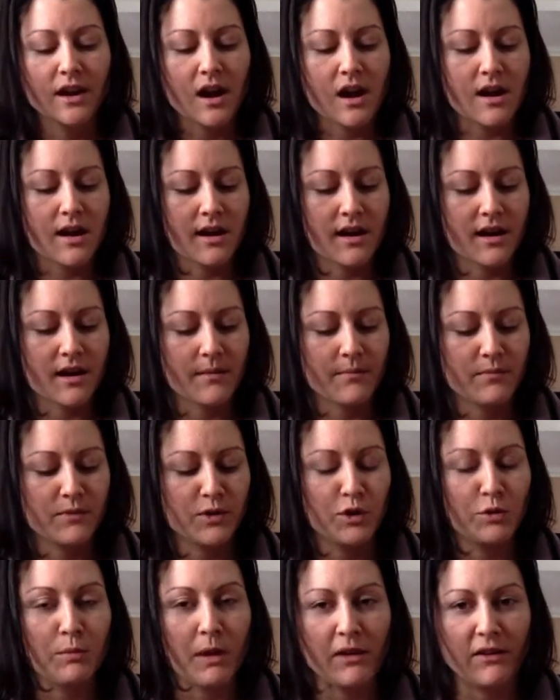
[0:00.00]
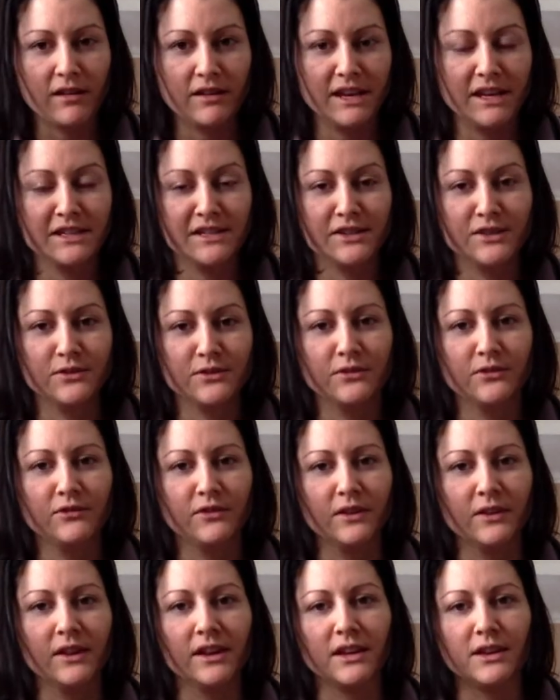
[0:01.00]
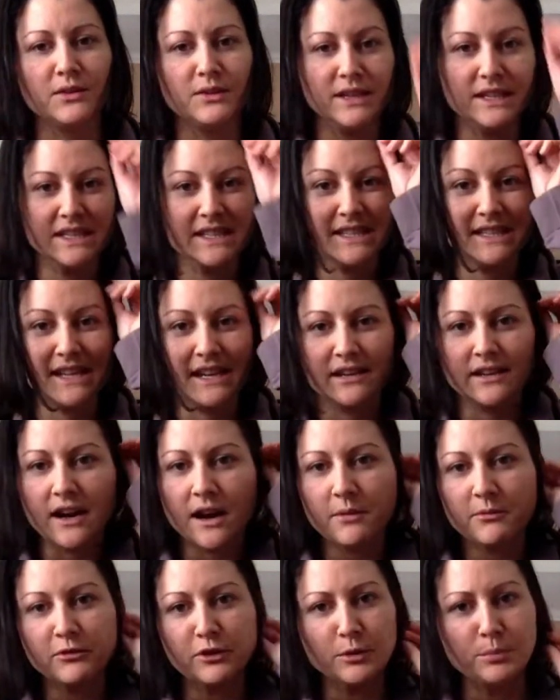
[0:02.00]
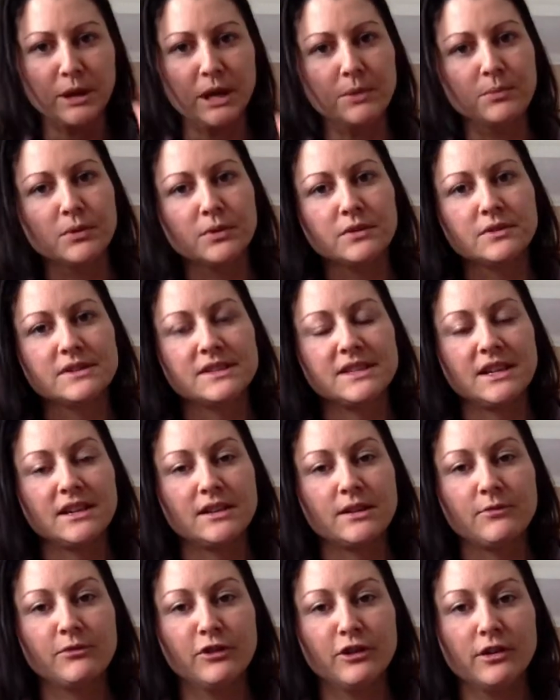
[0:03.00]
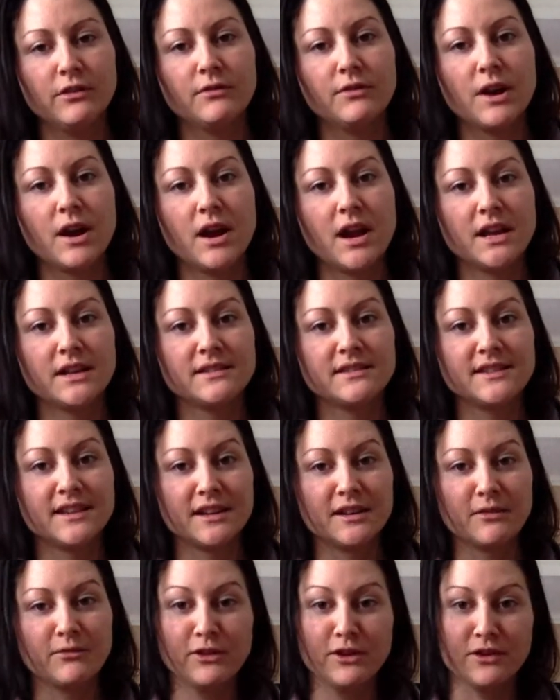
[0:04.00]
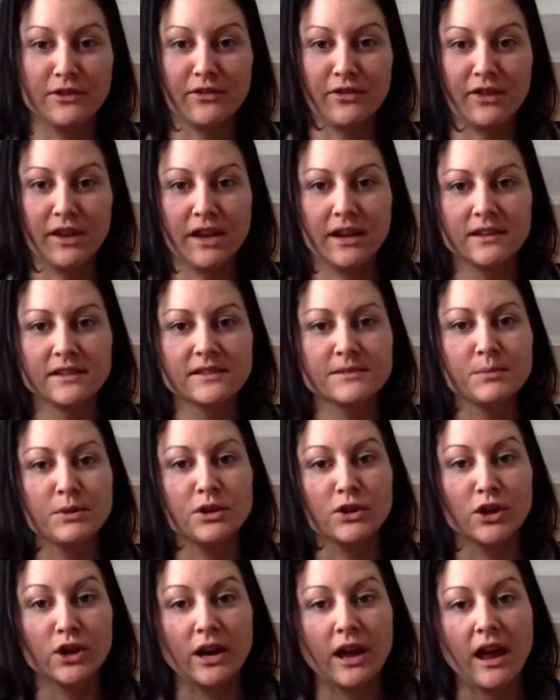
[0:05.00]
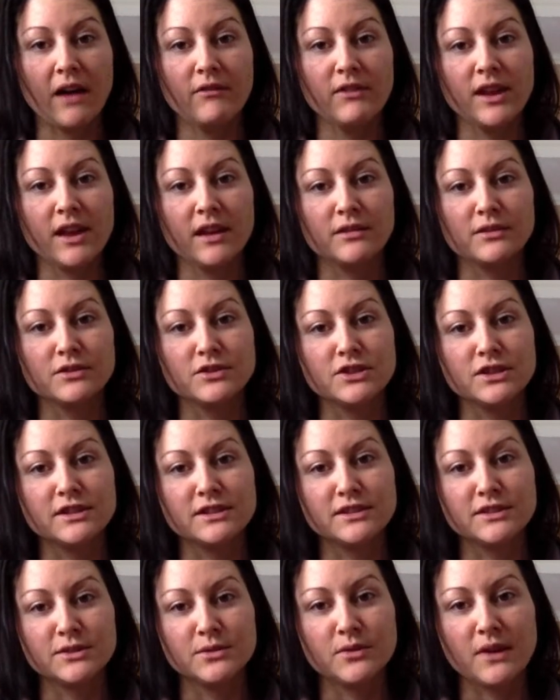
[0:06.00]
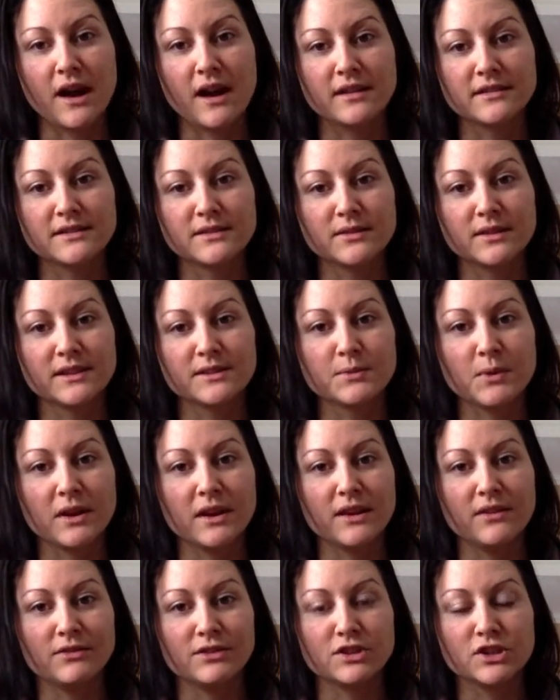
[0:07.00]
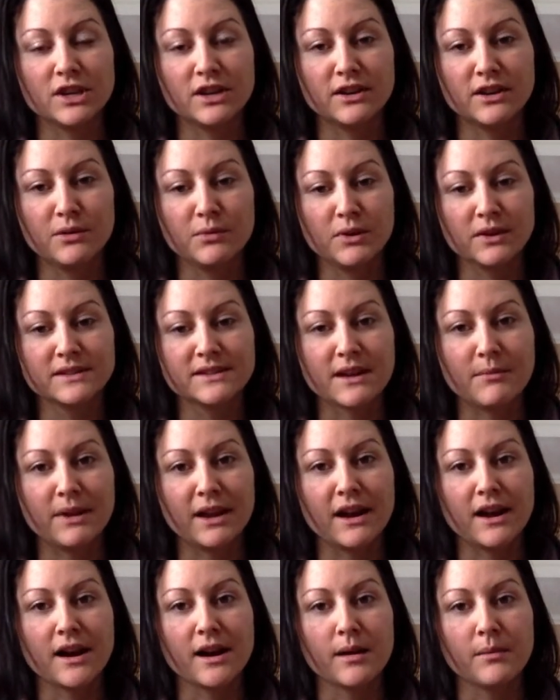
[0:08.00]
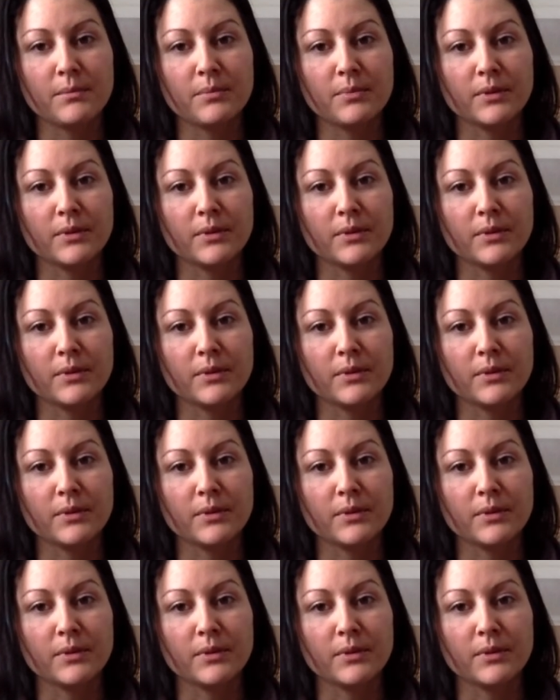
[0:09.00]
You may need to feel like you need to stand up for people or stand up for your rights, stand up for your things, but you're going to have the energy to do that. So that's why even charity work's coming up.